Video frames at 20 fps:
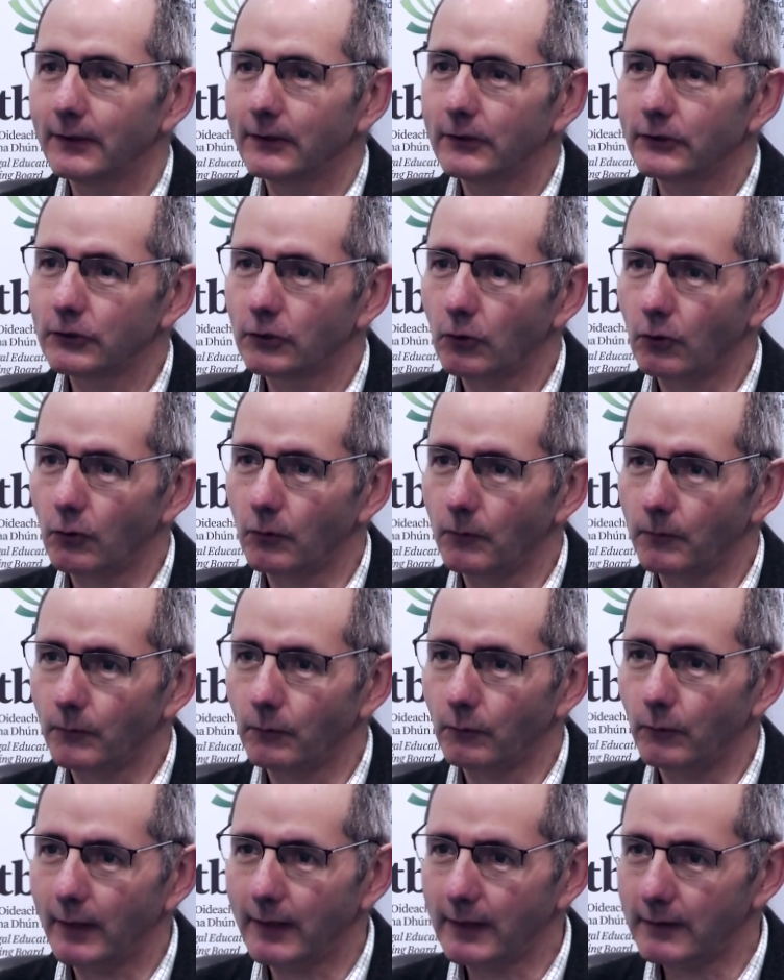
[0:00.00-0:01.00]
So
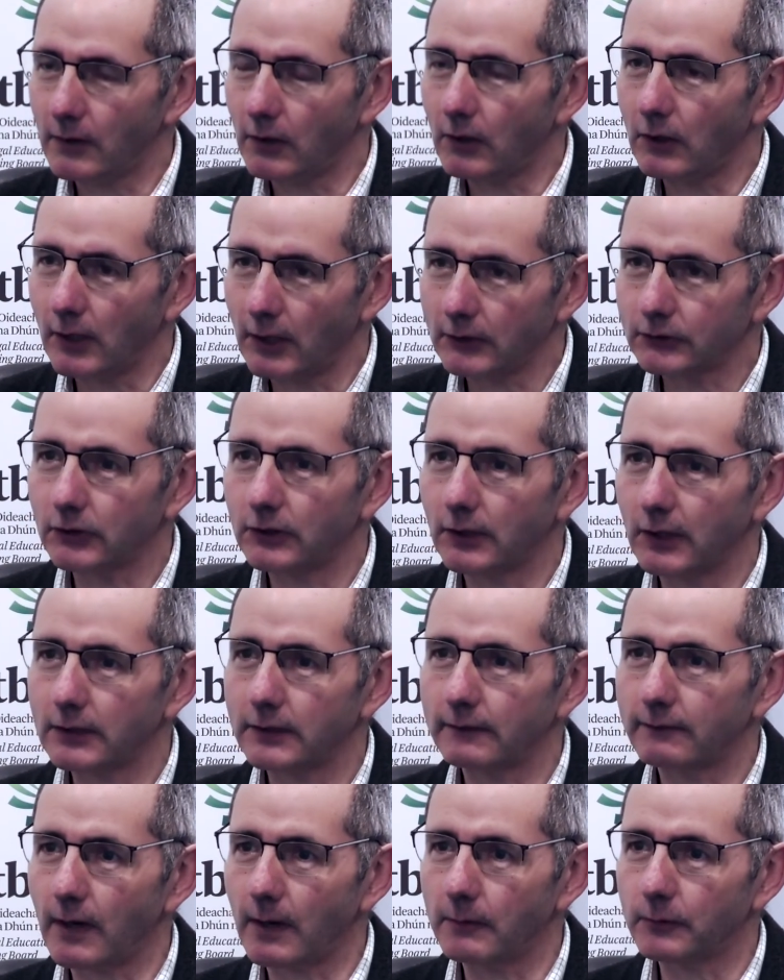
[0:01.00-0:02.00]
really there are lots and lots
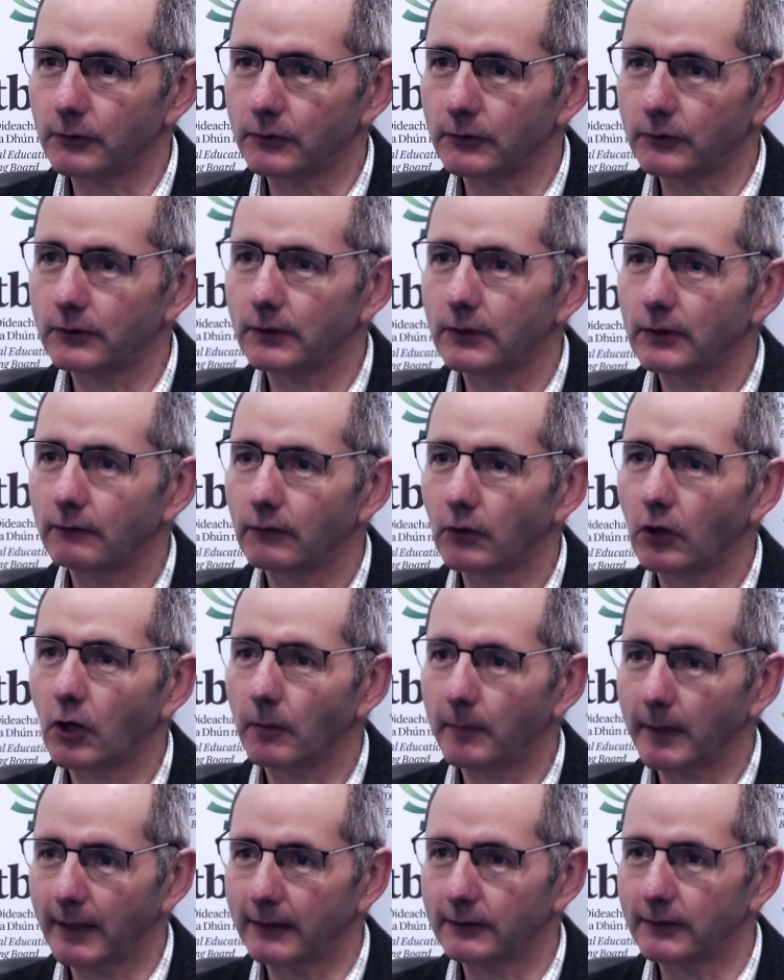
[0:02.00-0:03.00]
of options for
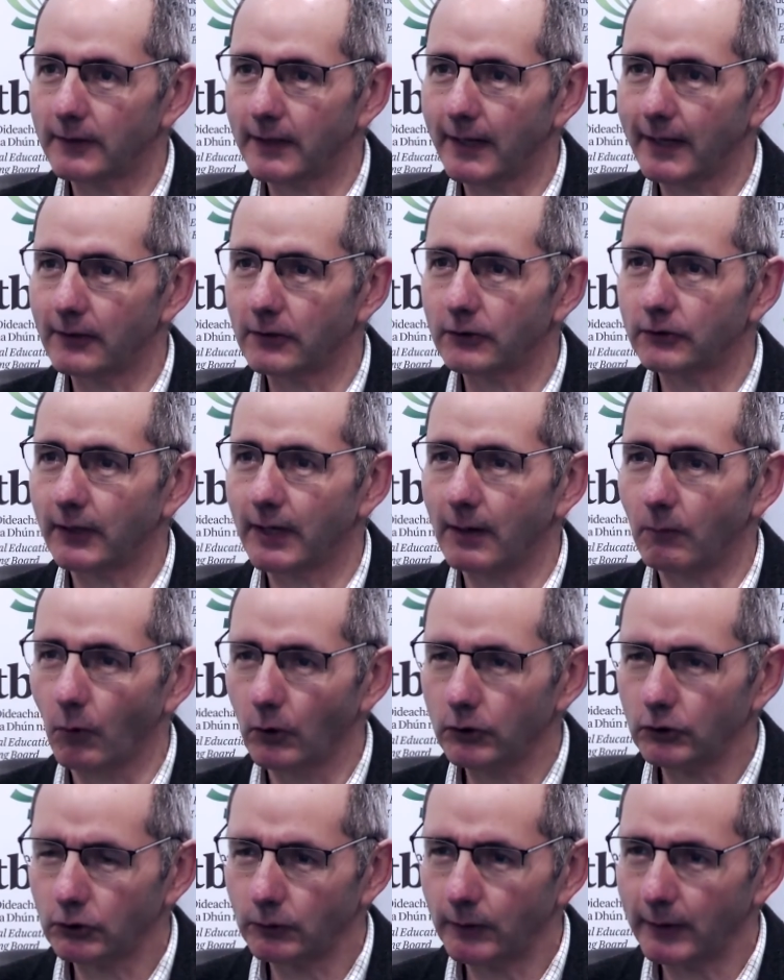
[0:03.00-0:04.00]
coming into the industry. And
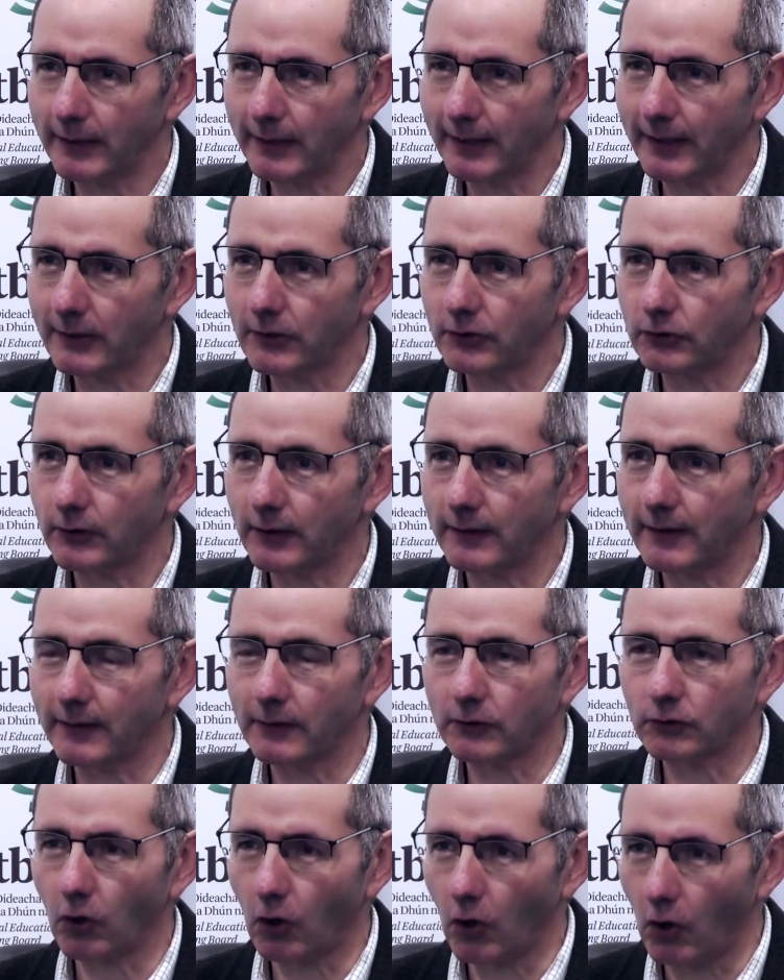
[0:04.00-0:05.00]
once you're in the industry, then
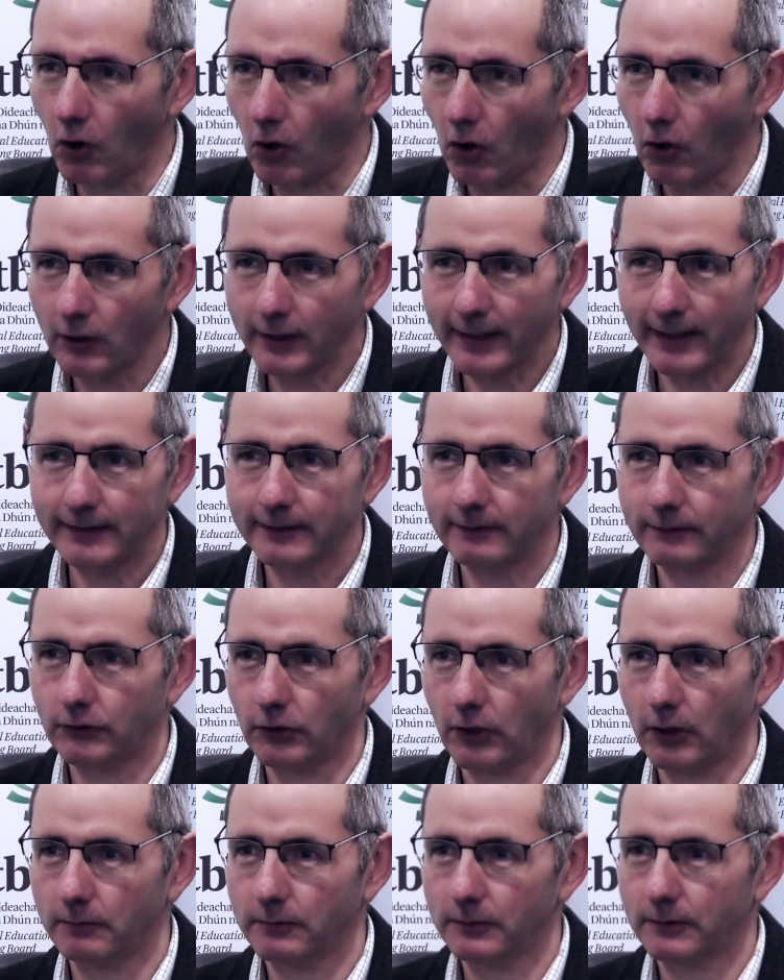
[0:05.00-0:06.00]
there's all kinds of
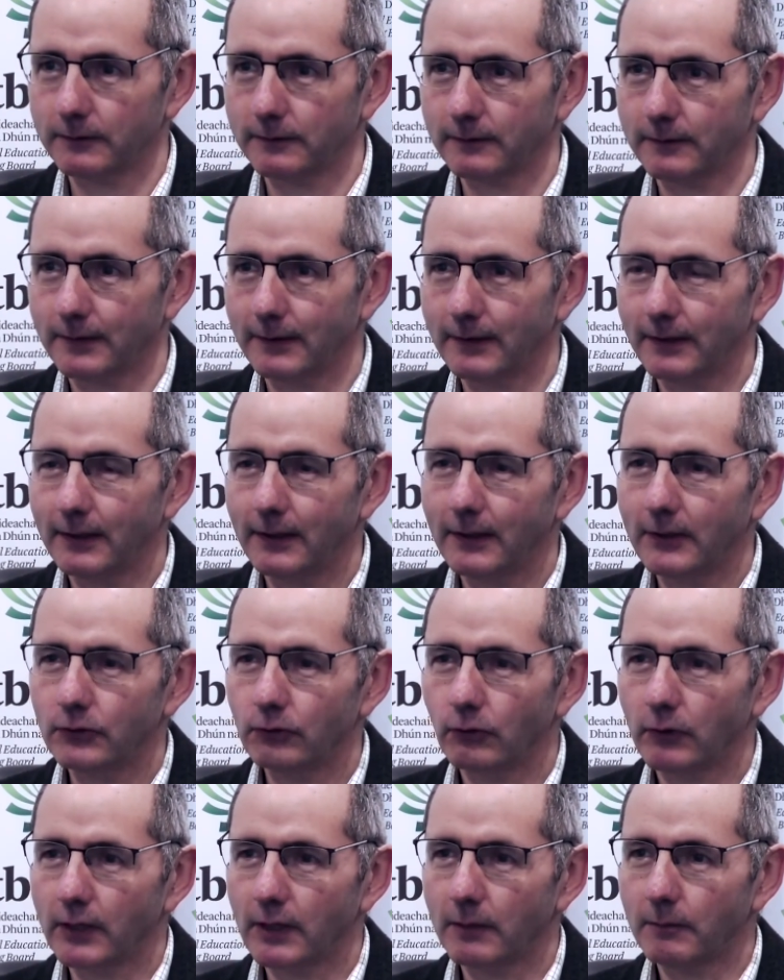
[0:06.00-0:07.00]
jobs.
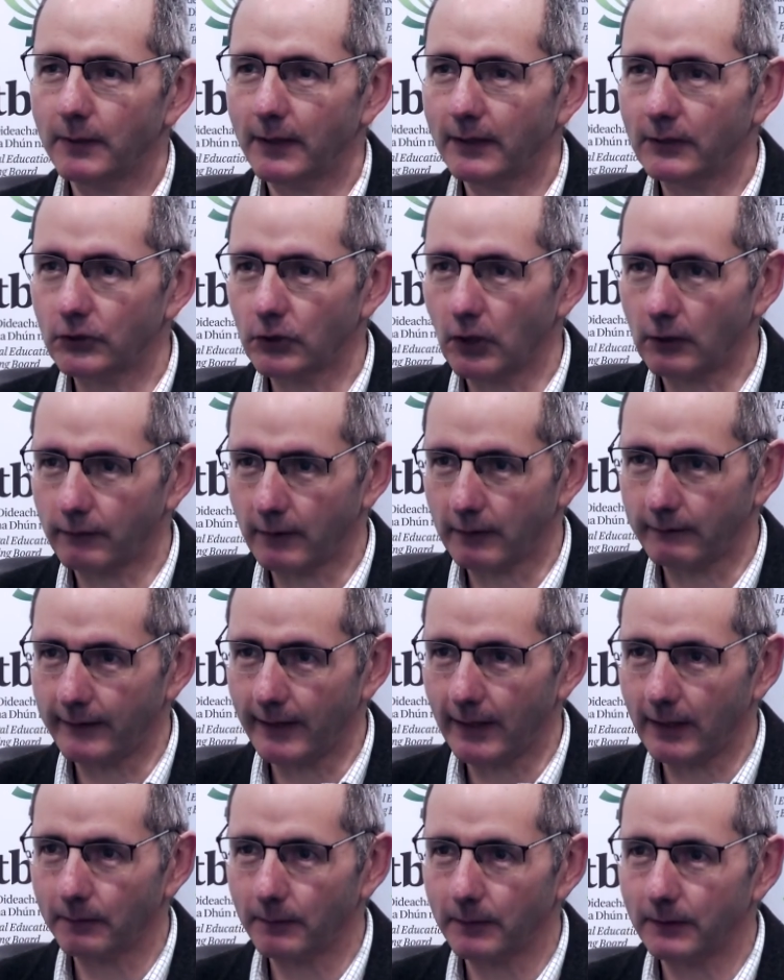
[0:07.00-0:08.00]
So there can be in software
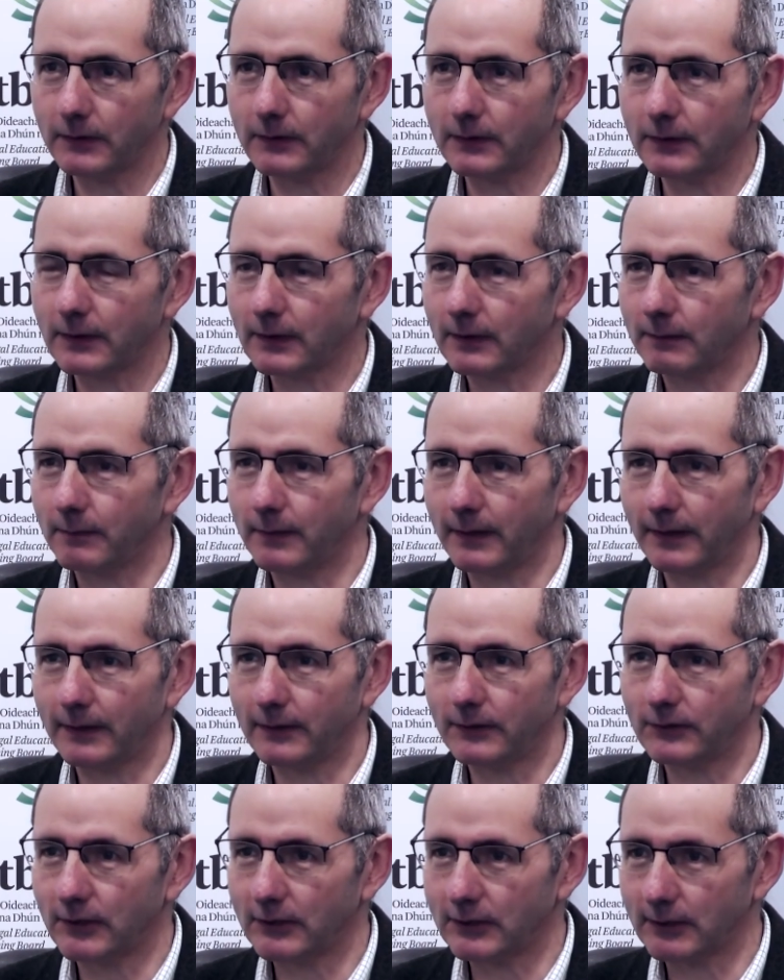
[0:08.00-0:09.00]
development, could be in
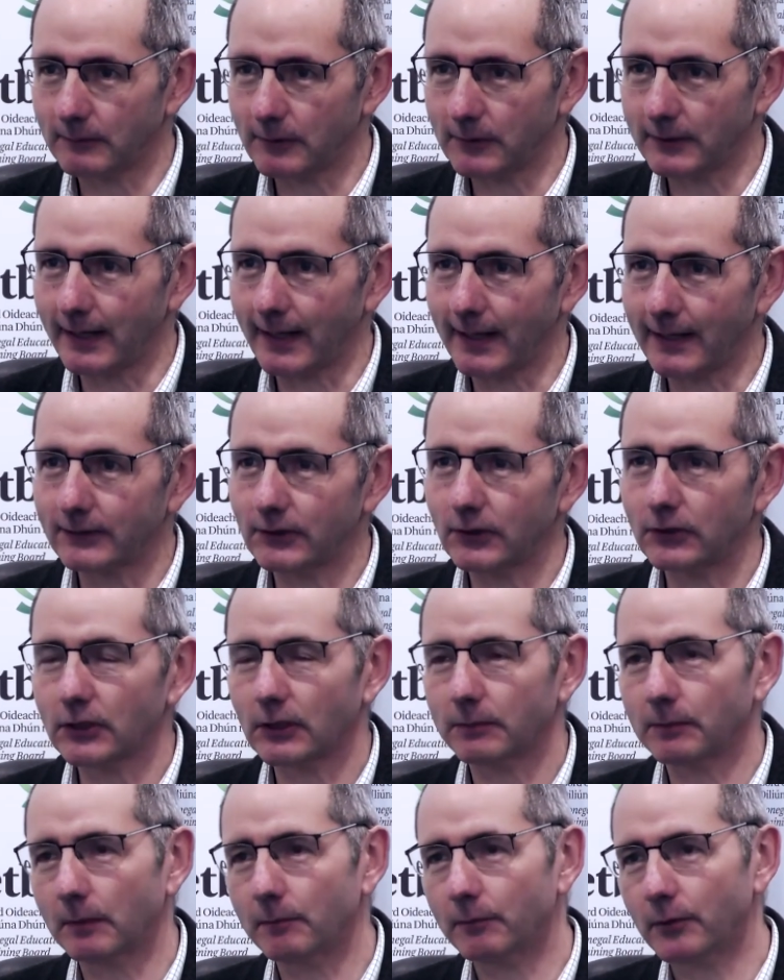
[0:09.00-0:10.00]
systems analysis,
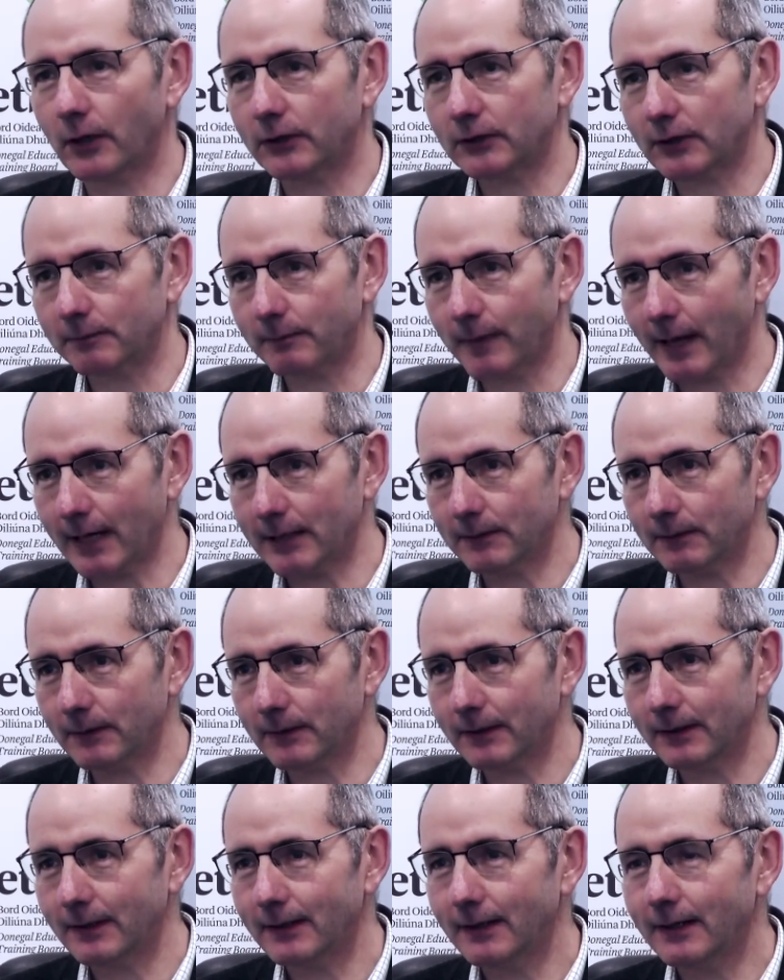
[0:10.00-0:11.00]
could be in project management.